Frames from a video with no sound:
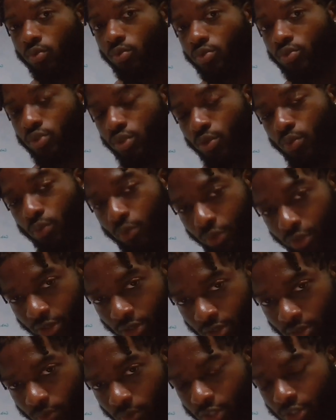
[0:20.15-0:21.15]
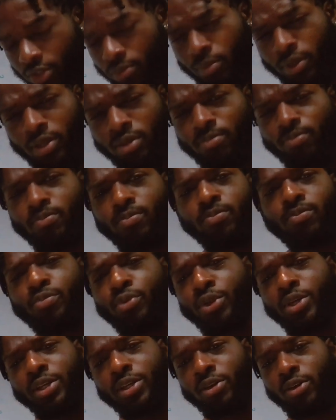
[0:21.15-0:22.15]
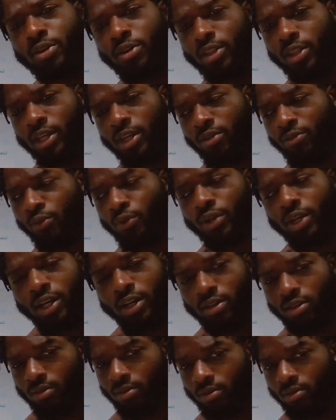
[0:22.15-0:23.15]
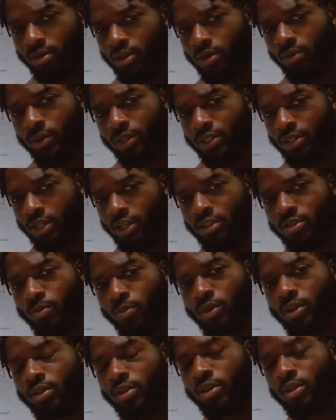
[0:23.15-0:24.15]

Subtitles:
So we're good. We should be pretty good on that. If we're not, you can always ask me